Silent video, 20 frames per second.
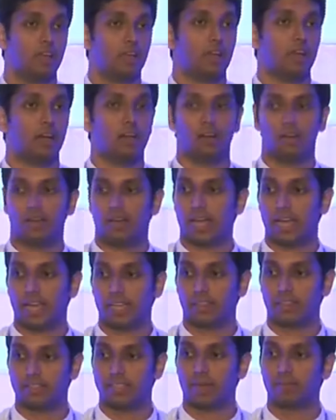
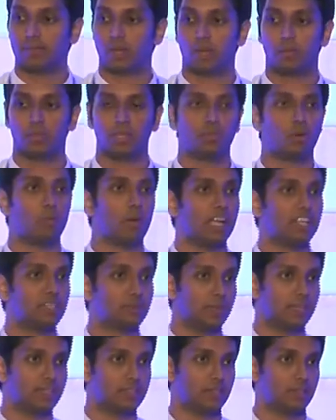Again, I'm talking about the mobile
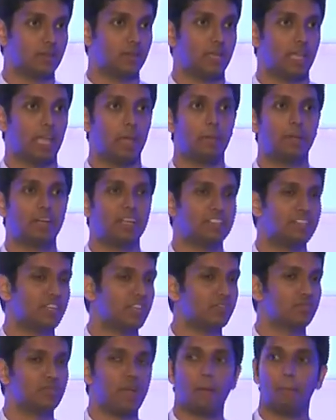space. A/B
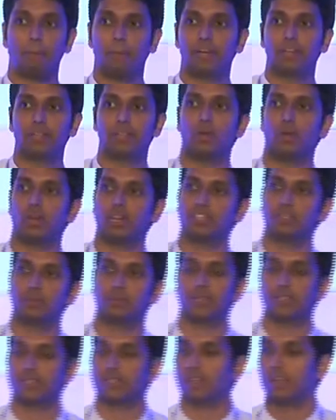testing is rampant in the online
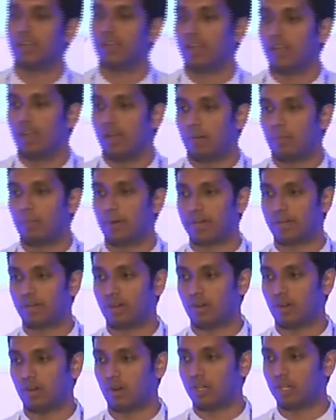space, but
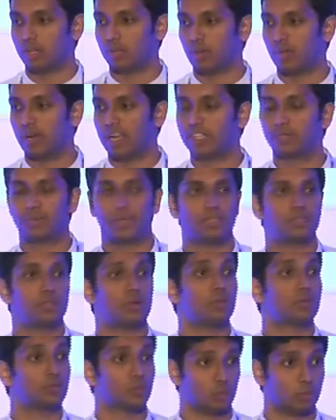on the mobile space,
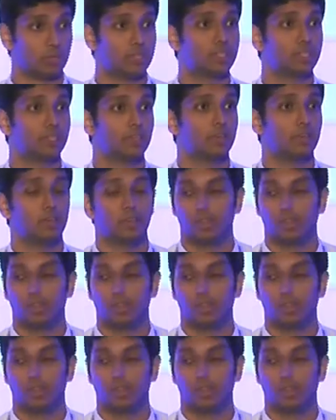not so much.